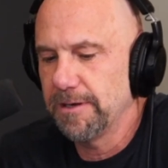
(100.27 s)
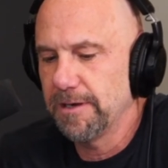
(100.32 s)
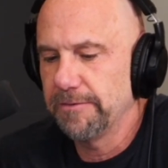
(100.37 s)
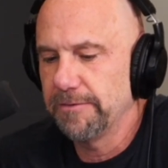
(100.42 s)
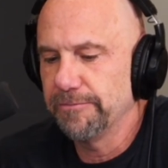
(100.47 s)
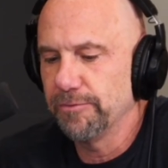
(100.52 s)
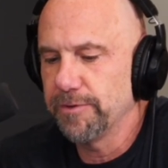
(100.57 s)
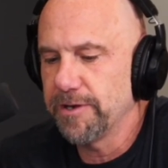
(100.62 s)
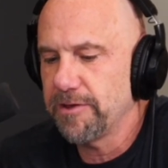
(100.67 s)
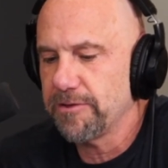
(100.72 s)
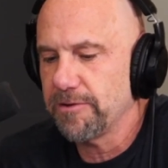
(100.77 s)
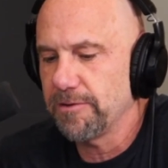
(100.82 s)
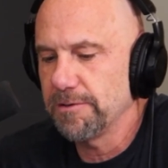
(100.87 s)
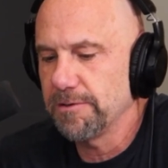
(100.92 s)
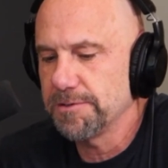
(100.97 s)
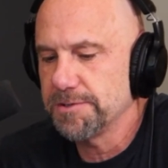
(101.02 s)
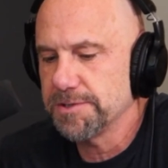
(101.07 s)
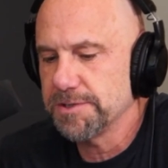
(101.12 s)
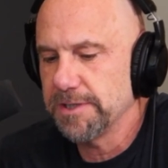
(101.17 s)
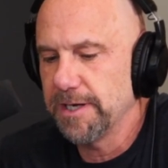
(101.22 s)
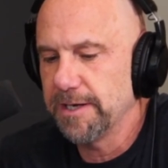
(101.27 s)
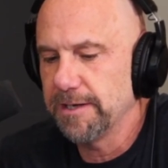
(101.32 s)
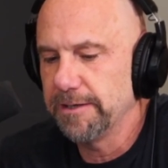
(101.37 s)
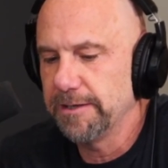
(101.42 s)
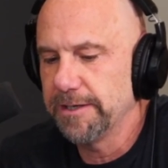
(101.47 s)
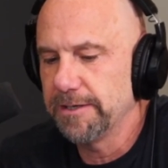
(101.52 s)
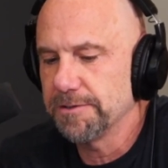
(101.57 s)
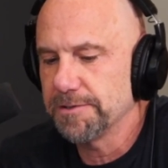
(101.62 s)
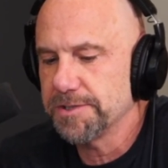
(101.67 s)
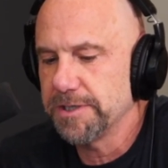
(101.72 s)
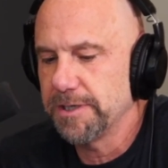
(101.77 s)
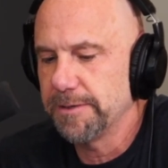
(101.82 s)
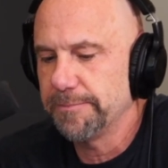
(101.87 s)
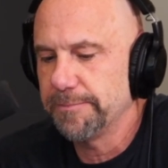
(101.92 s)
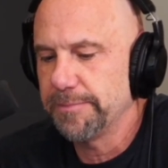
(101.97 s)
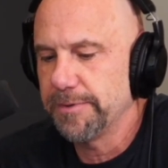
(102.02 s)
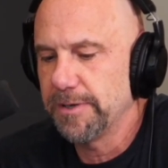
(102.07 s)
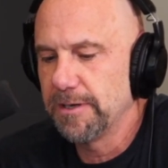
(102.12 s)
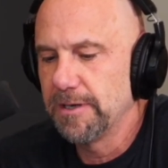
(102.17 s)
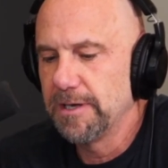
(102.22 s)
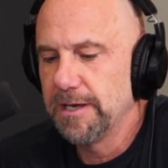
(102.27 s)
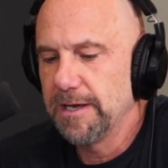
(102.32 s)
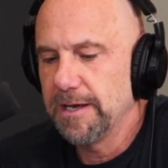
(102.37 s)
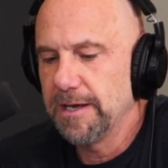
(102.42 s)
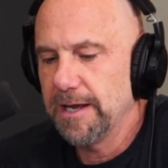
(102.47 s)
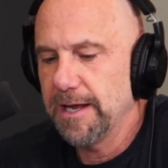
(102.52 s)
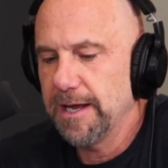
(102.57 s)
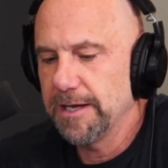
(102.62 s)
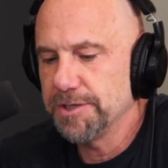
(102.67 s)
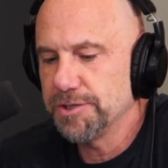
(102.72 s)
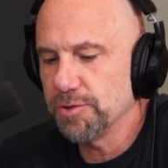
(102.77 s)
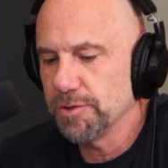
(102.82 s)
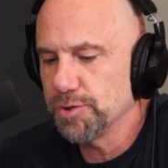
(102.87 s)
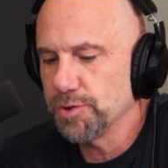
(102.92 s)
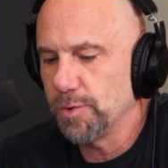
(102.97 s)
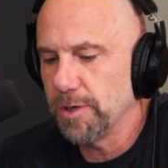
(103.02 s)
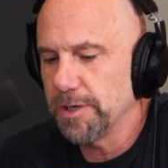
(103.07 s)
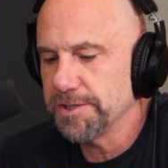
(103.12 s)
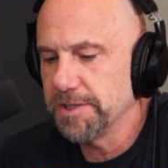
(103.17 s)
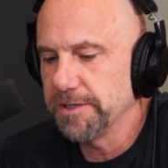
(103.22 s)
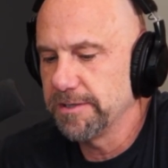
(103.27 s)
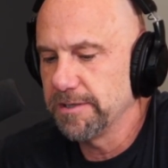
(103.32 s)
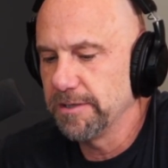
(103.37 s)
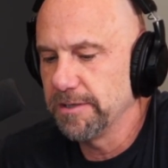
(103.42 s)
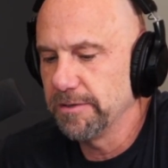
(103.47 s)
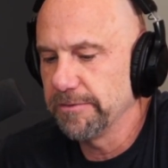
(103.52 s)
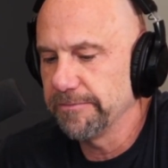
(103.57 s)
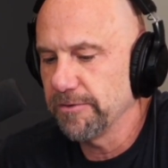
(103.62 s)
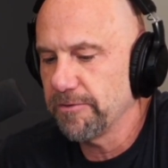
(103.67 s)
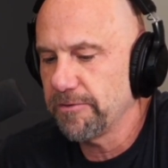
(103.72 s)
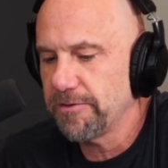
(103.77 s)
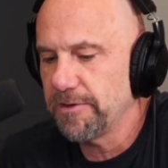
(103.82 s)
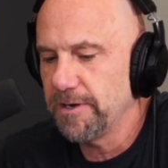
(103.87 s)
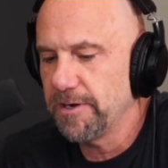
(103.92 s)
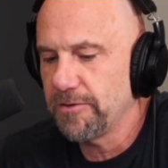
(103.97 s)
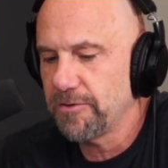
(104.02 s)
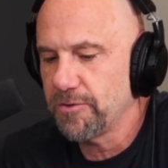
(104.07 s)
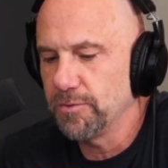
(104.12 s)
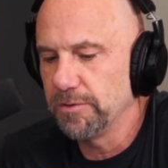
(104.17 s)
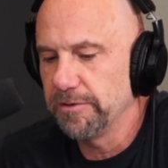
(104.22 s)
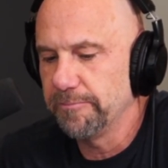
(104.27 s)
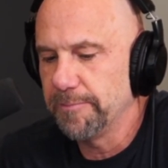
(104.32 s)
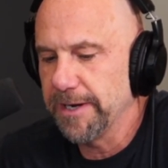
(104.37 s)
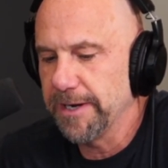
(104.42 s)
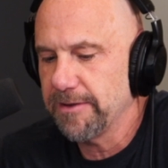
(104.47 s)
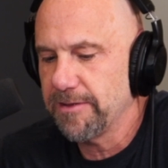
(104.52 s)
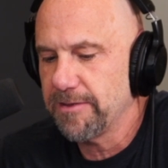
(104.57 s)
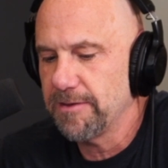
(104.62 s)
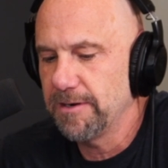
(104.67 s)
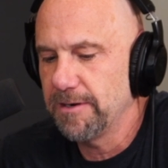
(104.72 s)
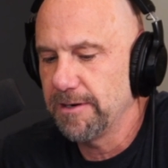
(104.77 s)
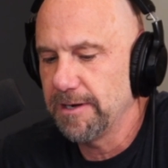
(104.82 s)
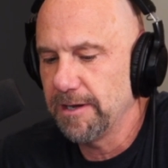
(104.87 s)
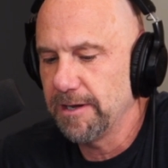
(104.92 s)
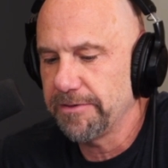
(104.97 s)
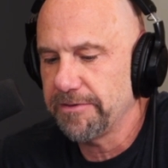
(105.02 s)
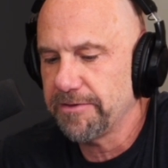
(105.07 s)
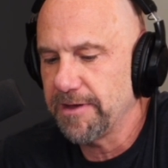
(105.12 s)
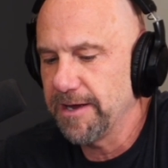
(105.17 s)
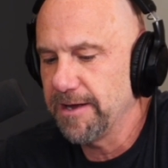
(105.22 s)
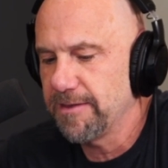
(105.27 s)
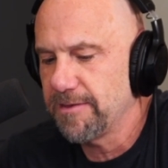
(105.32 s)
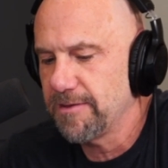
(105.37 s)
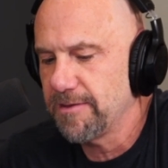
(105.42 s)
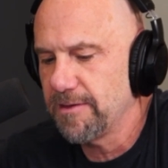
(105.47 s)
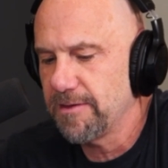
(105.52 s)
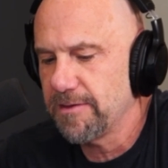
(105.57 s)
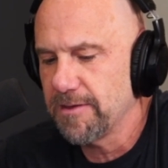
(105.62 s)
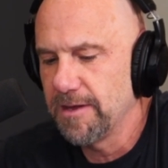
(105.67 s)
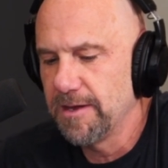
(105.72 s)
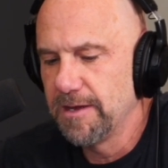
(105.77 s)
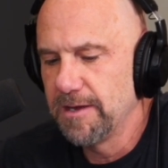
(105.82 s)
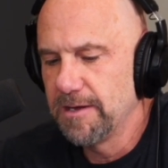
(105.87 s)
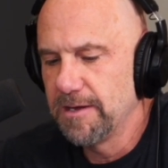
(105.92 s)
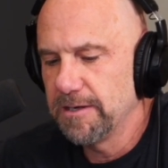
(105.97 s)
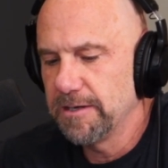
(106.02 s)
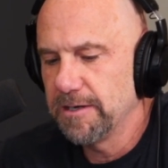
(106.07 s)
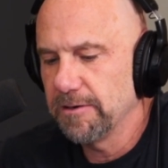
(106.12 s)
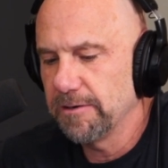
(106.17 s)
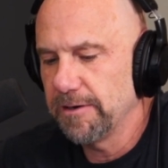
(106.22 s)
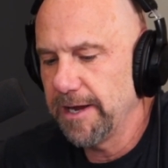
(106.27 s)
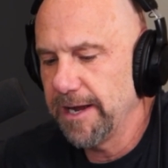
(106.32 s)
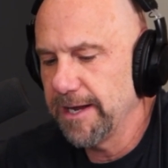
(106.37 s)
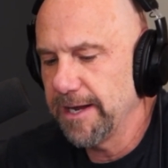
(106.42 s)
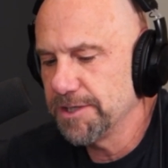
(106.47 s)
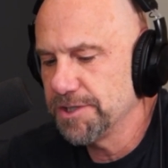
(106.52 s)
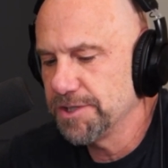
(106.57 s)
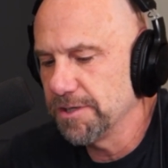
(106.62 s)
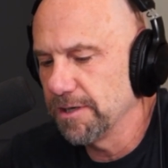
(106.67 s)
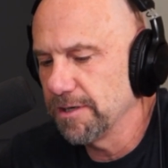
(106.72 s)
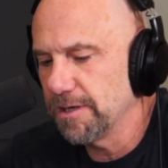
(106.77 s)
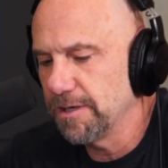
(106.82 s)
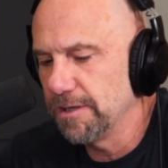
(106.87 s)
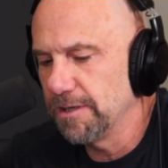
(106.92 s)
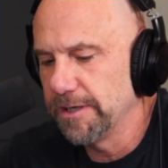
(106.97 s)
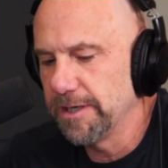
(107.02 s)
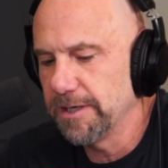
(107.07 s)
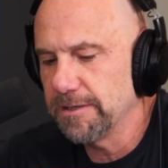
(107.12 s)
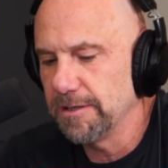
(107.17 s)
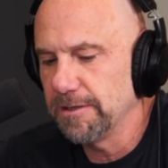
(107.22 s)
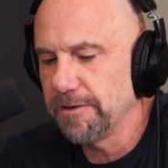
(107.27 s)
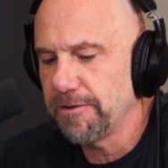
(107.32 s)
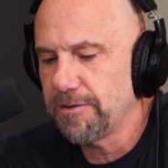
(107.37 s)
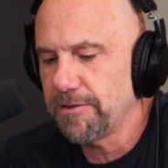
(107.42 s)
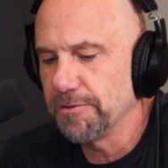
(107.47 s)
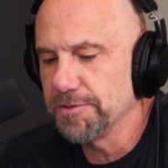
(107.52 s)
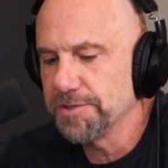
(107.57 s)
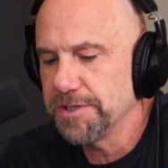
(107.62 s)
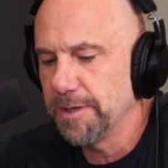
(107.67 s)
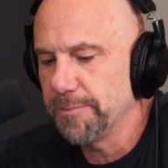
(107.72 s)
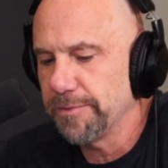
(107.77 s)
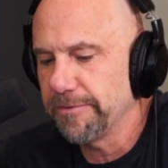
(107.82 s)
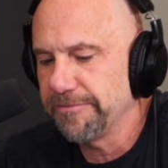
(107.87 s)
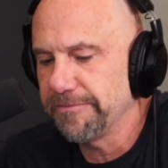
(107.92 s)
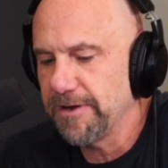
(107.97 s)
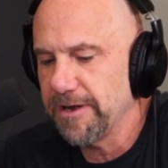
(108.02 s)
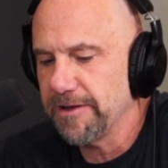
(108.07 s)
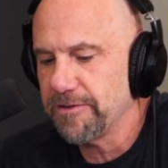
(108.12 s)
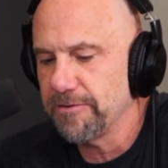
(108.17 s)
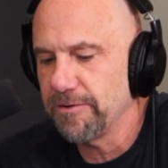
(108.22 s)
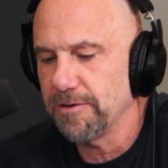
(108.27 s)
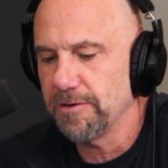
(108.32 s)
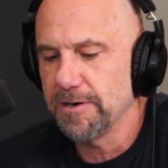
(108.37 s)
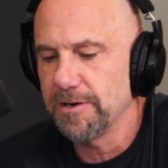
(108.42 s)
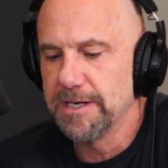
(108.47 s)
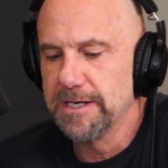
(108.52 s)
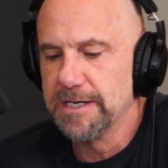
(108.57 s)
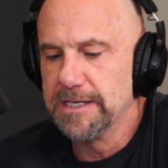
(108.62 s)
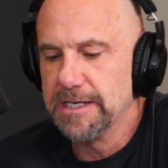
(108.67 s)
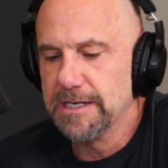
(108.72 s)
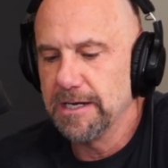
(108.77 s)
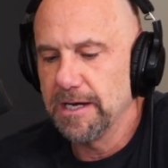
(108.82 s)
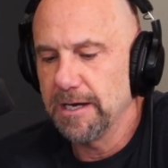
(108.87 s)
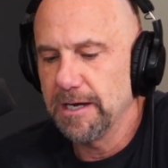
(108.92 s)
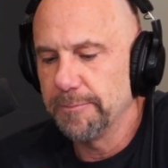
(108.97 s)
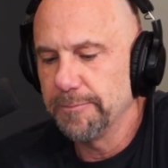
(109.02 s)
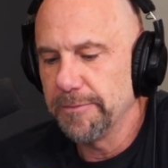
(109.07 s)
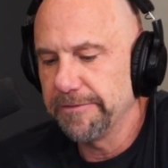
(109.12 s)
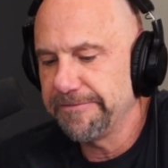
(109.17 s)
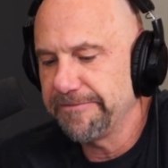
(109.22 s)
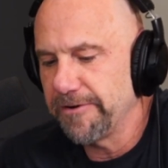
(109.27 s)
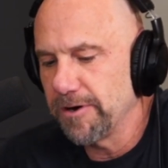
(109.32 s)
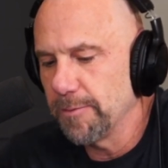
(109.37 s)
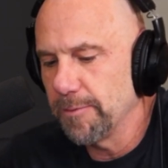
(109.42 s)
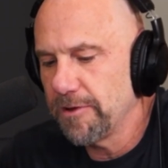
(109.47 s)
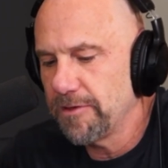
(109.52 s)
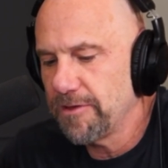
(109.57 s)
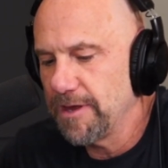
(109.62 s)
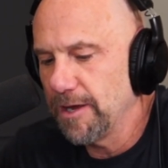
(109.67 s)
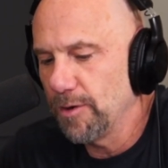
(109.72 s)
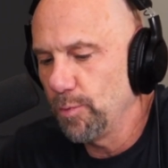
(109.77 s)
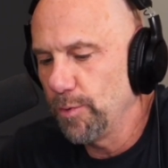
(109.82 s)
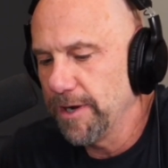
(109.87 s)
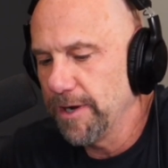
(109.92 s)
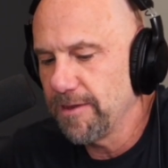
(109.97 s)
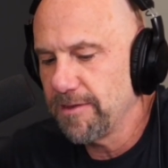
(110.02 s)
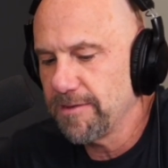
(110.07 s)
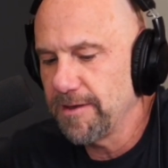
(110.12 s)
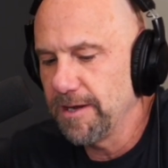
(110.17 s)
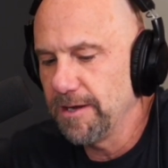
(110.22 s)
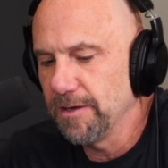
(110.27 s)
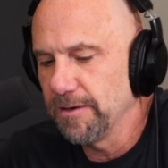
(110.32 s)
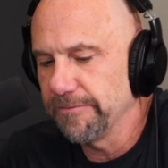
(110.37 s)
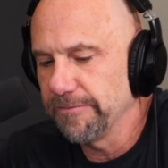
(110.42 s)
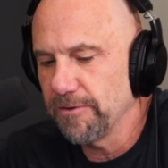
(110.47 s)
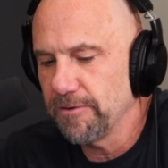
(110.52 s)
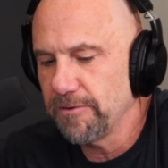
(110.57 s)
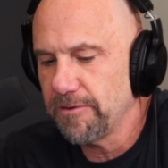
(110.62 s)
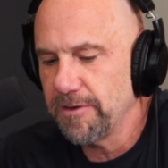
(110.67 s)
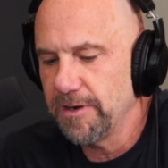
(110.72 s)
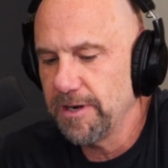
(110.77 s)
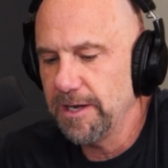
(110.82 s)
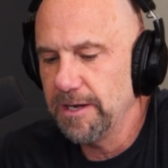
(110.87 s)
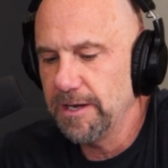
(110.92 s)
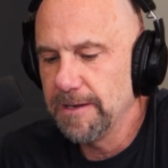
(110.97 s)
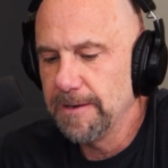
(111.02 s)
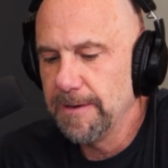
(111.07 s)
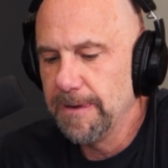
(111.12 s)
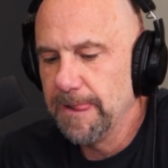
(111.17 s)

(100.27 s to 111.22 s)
of research and leadership at George Washington University School of Medicine and Health Sciences. You're an adjunct clinical associate professor of pharmacy at Wayne State University.